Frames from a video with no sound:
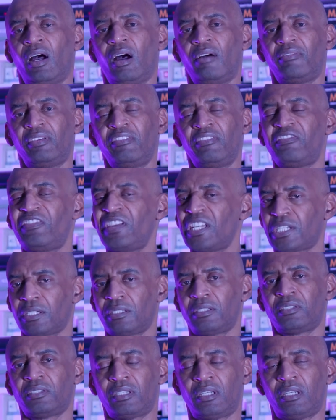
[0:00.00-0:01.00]
of
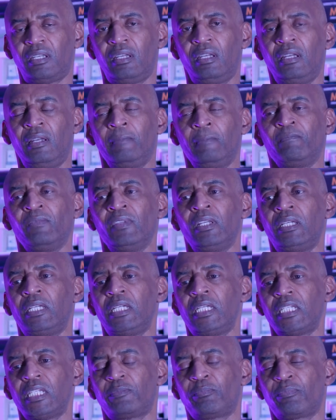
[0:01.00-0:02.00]
efficiency
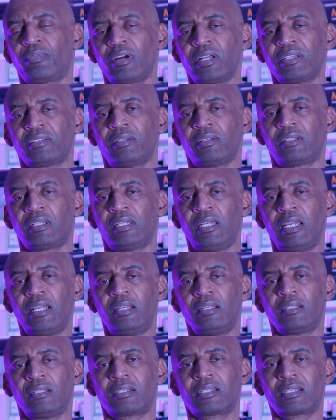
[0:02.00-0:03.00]
is present
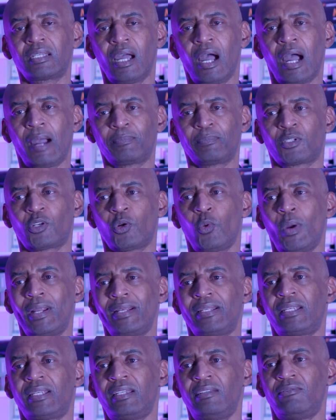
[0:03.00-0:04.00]
in the top
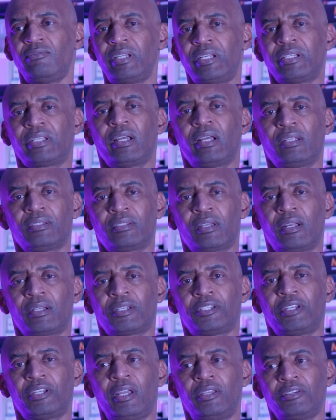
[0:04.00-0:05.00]
20 resellers on
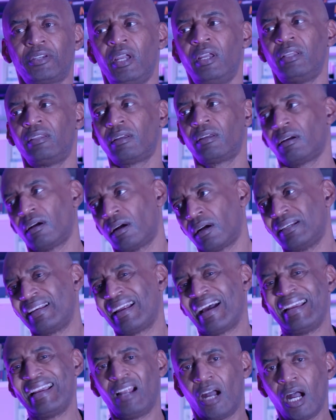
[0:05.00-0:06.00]
Exchange. There are
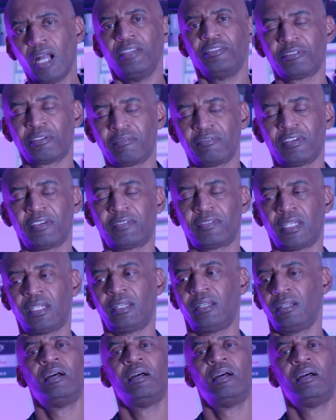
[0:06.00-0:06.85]
950,